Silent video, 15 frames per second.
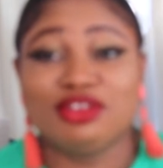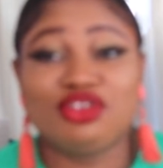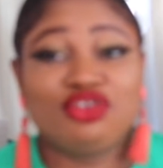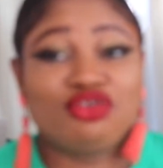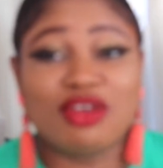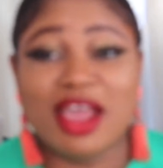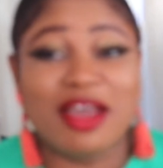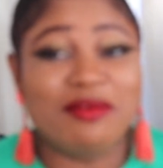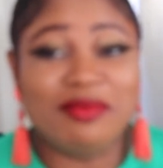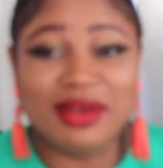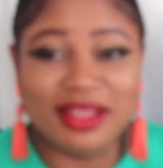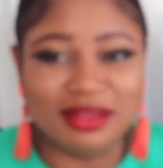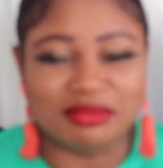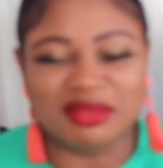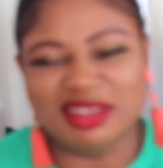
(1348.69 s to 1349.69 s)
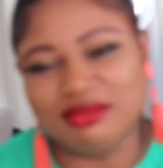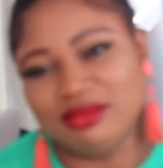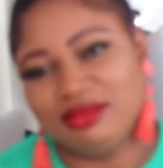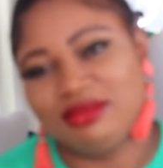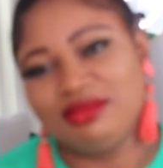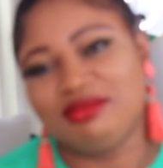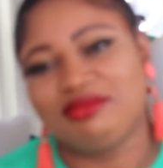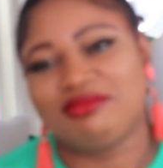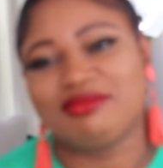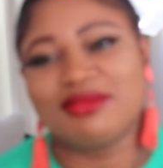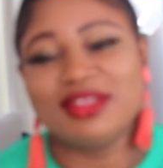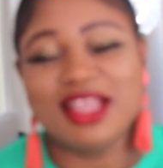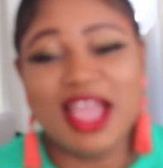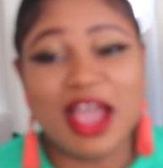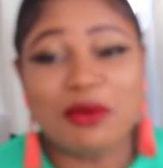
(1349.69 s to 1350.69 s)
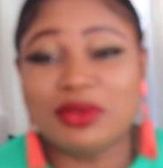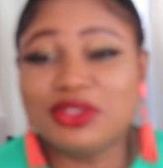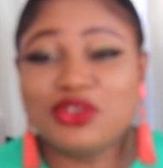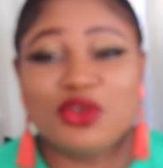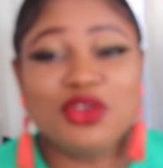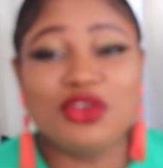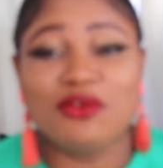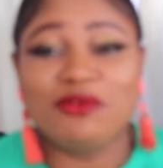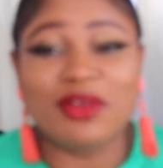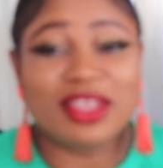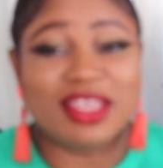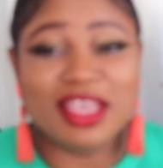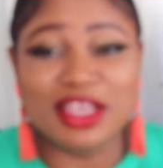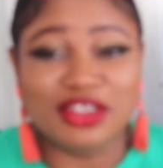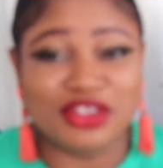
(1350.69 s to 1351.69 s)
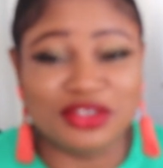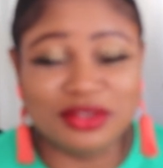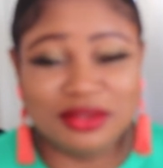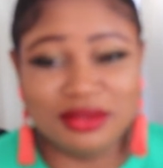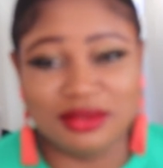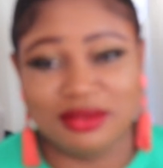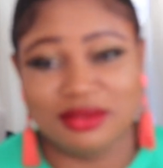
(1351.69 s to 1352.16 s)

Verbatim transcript: Traveling. I was going on vacation.